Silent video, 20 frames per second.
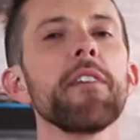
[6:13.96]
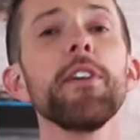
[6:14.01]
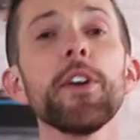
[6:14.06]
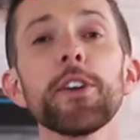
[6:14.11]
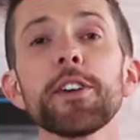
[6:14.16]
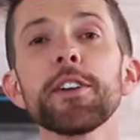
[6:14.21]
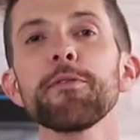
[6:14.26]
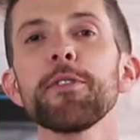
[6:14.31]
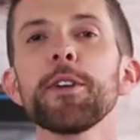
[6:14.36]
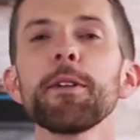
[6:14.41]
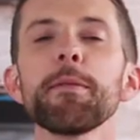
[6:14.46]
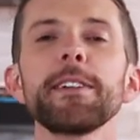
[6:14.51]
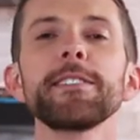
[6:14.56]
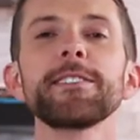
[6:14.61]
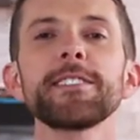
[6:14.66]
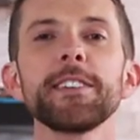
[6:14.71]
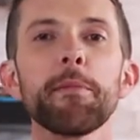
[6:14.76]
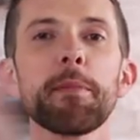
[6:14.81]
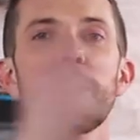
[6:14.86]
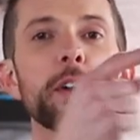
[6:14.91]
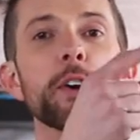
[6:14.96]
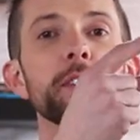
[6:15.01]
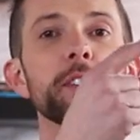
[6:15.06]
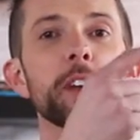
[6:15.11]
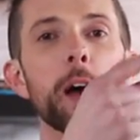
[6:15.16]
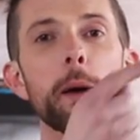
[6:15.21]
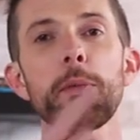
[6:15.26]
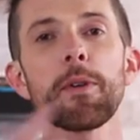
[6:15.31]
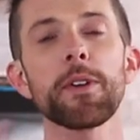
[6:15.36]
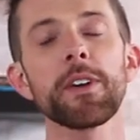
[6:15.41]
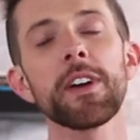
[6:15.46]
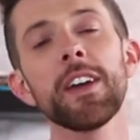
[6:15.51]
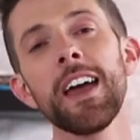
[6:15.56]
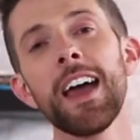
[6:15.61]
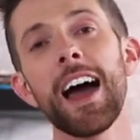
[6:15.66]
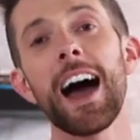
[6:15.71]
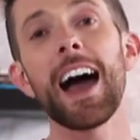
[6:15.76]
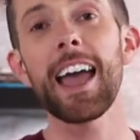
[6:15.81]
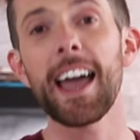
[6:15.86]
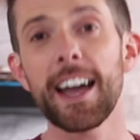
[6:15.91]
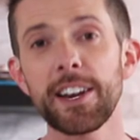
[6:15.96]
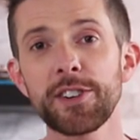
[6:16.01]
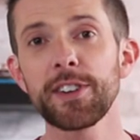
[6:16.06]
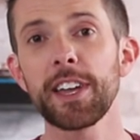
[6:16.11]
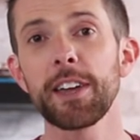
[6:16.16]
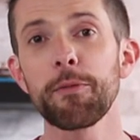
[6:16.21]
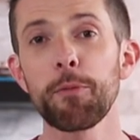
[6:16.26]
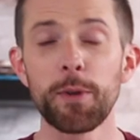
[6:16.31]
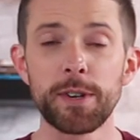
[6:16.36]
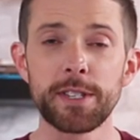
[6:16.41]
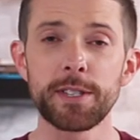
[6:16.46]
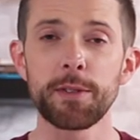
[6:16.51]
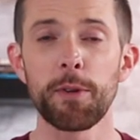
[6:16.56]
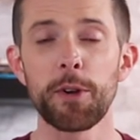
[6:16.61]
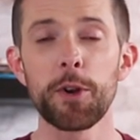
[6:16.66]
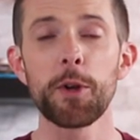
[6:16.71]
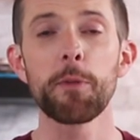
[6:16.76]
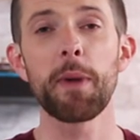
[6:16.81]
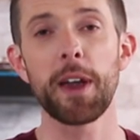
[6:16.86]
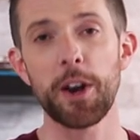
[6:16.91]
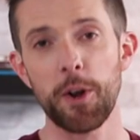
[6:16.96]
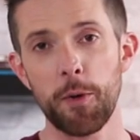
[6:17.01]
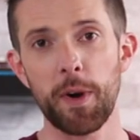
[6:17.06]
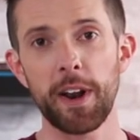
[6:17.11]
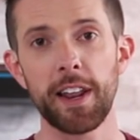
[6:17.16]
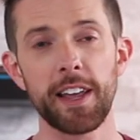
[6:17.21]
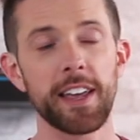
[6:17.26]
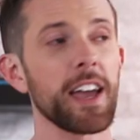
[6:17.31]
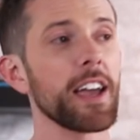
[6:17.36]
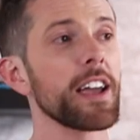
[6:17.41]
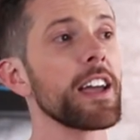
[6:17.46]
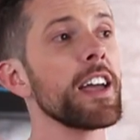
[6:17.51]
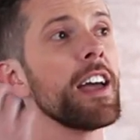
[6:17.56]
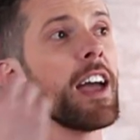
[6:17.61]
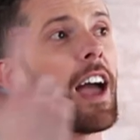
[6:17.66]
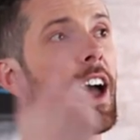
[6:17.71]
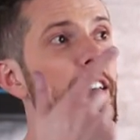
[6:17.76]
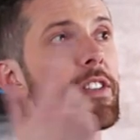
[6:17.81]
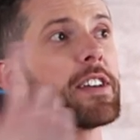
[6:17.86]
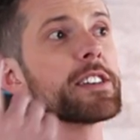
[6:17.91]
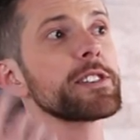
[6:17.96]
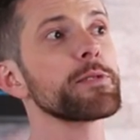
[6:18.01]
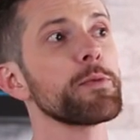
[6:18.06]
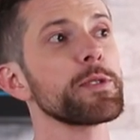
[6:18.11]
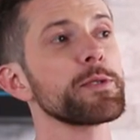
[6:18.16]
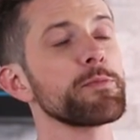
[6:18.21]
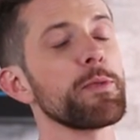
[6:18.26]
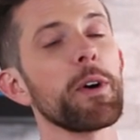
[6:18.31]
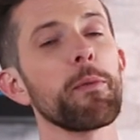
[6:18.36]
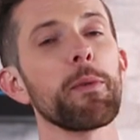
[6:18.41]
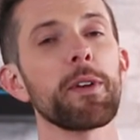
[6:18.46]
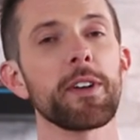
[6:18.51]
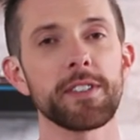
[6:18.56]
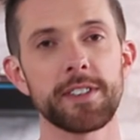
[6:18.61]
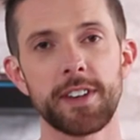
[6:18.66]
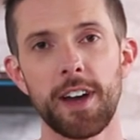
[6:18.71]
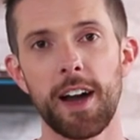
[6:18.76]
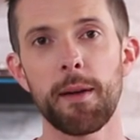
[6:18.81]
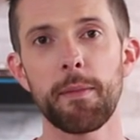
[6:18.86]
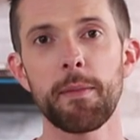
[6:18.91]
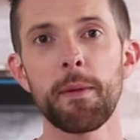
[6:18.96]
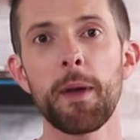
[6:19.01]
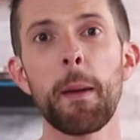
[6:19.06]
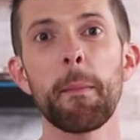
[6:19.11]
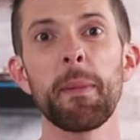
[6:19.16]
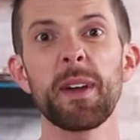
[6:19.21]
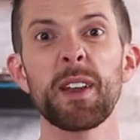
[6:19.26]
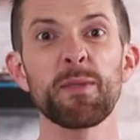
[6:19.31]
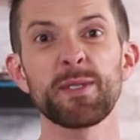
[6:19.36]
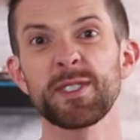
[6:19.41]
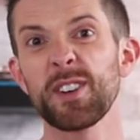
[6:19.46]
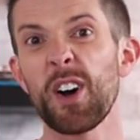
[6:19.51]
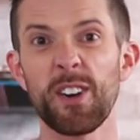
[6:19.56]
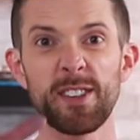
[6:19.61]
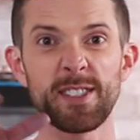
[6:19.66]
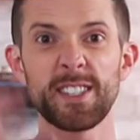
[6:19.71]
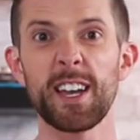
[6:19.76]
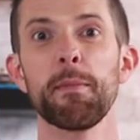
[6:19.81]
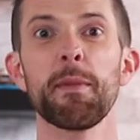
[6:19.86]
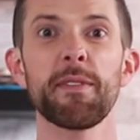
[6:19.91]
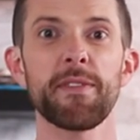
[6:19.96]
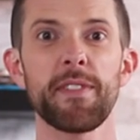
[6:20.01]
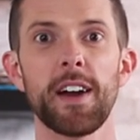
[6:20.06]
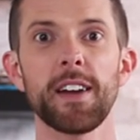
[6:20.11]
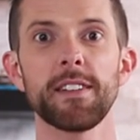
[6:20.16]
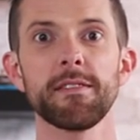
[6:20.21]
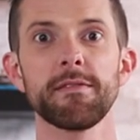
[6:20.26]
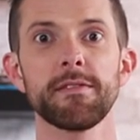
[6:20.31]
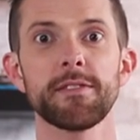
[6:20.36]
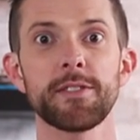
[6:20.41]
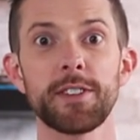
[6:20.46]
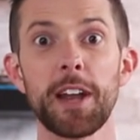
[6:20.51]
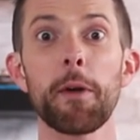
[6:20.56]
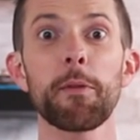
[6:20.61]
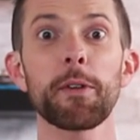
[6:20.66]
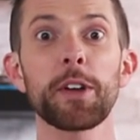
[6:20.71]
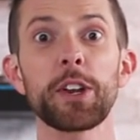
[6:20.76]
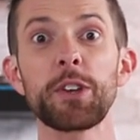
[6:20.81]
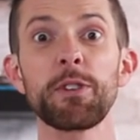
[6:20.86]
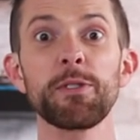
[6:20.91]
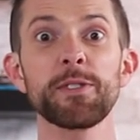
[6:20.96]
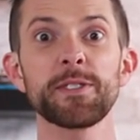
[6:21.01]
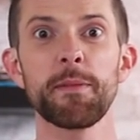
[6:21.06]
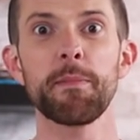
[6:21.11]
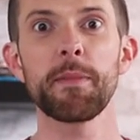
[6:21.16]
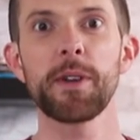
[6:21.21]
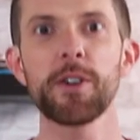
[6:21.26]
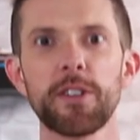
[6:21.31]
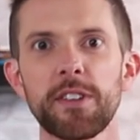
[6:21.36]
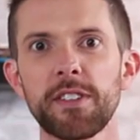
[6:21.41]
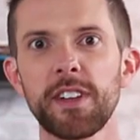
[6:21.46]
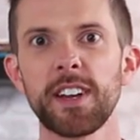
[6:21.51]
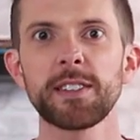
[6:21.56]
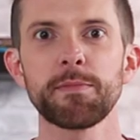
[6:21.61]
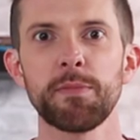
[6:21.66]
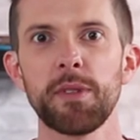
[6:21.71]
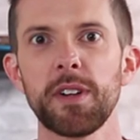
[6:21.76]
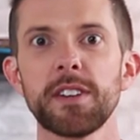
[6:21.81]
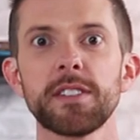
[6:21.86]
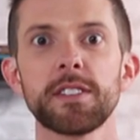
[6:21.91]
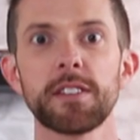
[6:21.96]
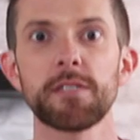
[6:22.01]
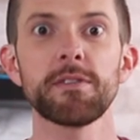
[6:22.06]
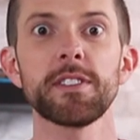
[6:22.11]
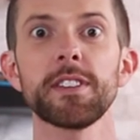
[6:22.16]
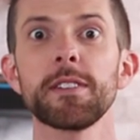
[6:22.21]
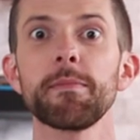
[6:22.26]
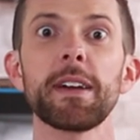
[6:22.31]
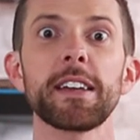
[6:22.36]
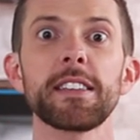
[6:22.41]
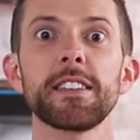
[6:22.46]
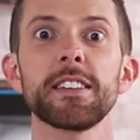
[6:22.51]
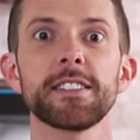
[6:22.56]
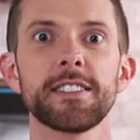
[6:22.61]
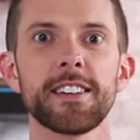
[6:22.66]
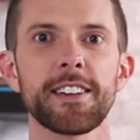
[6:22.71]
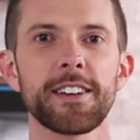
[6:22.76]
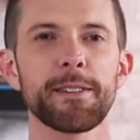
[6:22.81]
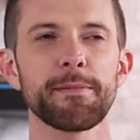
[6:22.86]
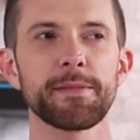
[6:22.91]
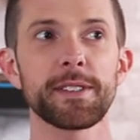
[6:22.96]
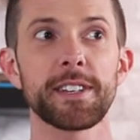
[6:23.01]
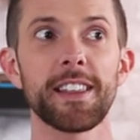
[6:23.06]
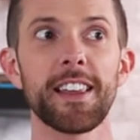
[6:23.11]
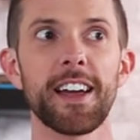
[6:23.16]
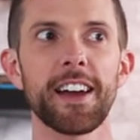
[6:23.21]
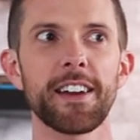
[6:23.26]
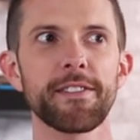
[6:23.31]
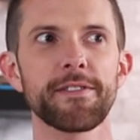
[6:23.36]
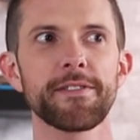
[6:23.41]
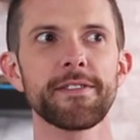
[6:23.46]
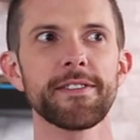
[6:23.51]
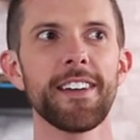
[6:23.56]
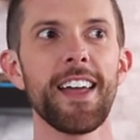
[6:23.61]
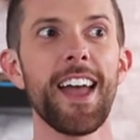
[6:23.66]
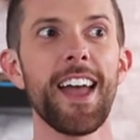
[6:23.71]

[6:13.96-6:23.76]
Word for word: A very good friend of mine sent me her topper. I actually was the one who made her wedding cake, and this was what went on top, but it was all zombified. So now we're gonna use some mirror glazed blood to really make this thing come to life.